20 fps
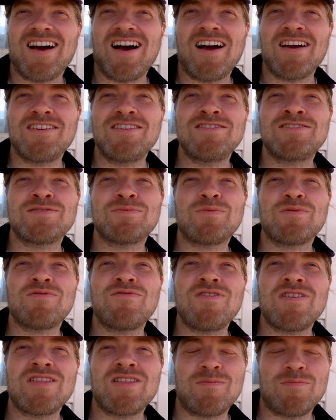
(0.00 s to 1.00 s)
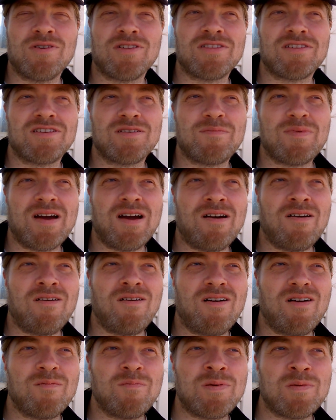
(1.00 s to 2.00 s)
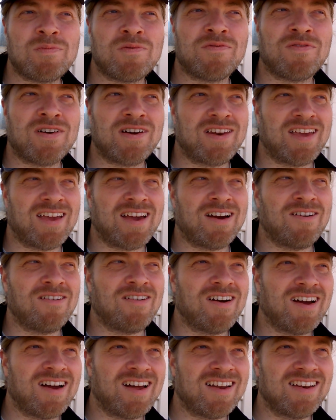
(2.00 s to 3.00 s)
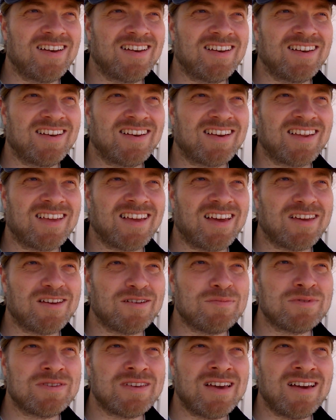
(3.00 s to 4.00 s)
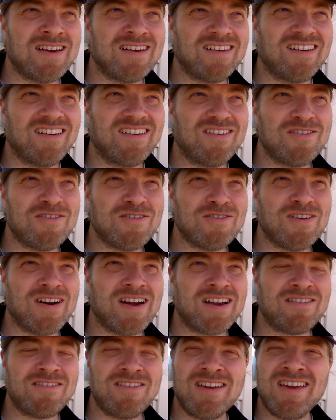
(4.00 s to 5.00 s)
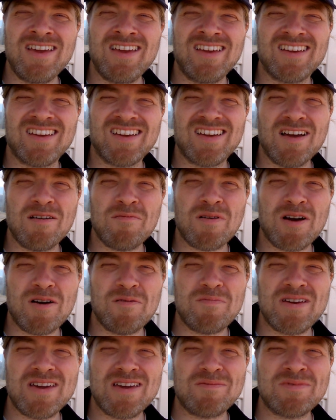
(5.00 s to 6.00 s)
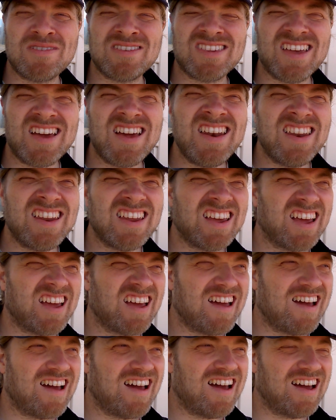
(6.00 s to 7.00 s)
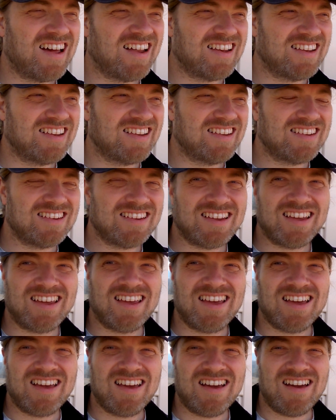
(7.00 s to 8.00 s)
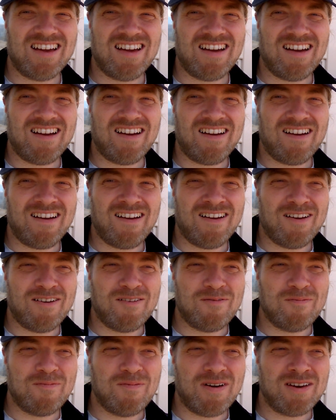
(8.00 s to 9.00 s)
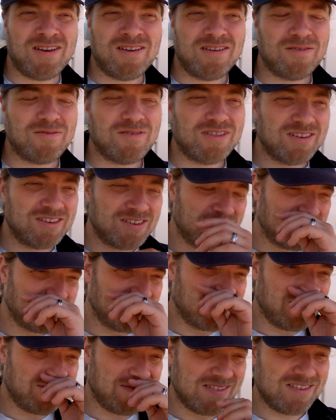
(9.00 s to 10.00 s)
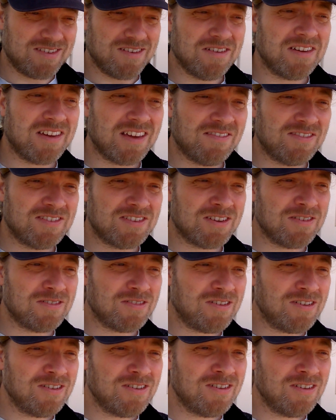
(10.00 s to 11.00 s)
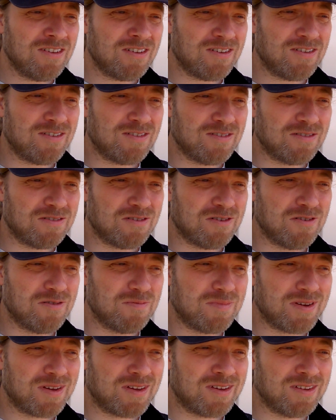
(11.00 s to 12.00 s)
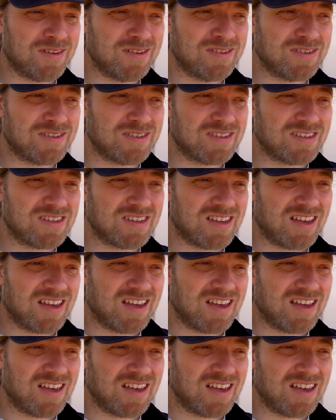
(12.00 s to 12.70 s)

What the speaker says: I used to be really bothered about people finding out and getting upset or angry about being misled, and I don't know whether it's just because I've been doing it for so long, or because